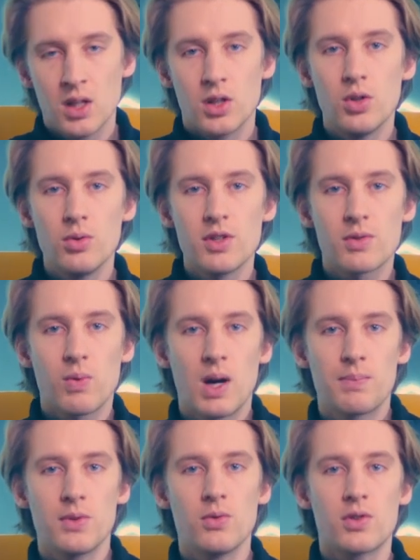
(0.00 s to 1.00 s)

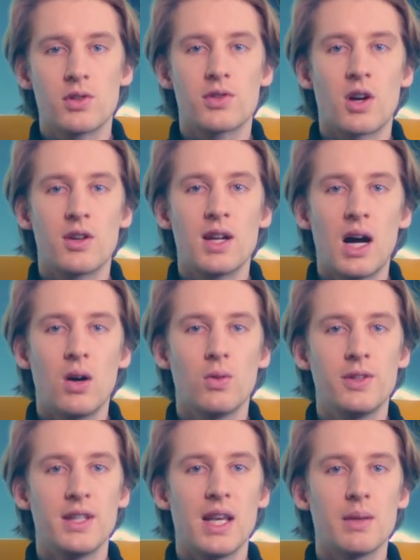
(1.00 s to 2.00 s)
Uniswap users are not
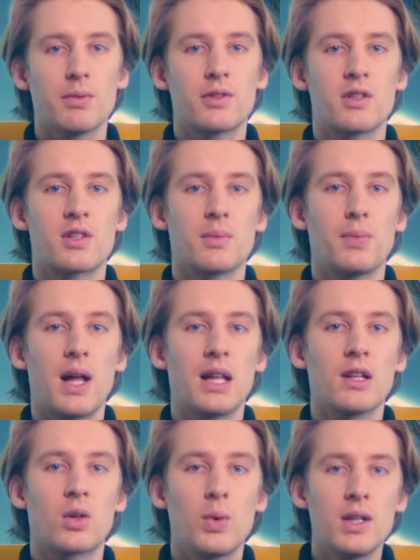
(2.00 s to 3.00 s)
only able to supply
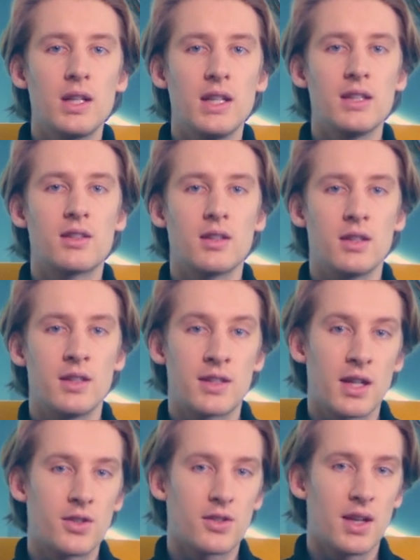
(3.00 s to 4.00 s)
liquidity to the
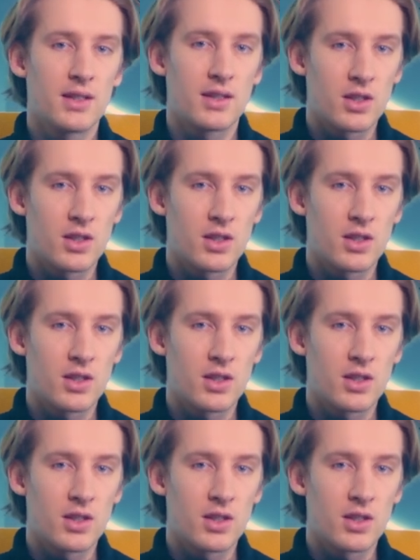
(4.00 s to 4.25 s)
decentralized